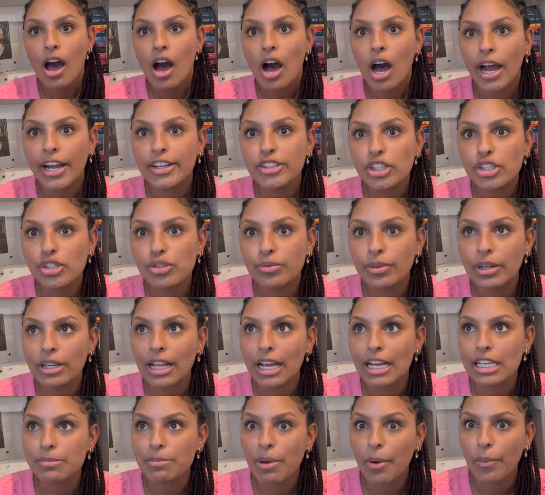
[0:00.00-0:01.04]
I just
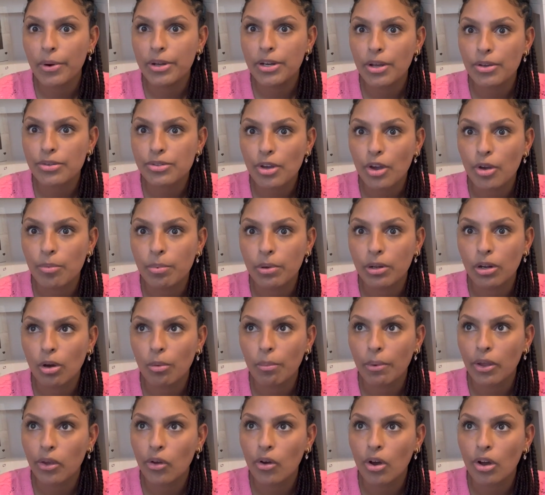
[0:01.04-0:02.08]
realized my window's open. Oh
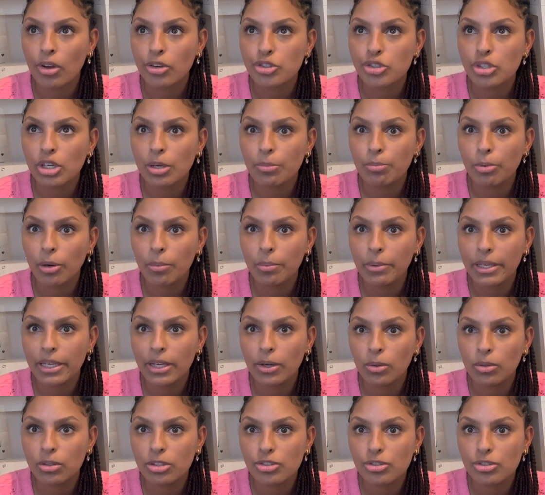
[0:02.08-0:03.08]
my gosh, you can probably hear all the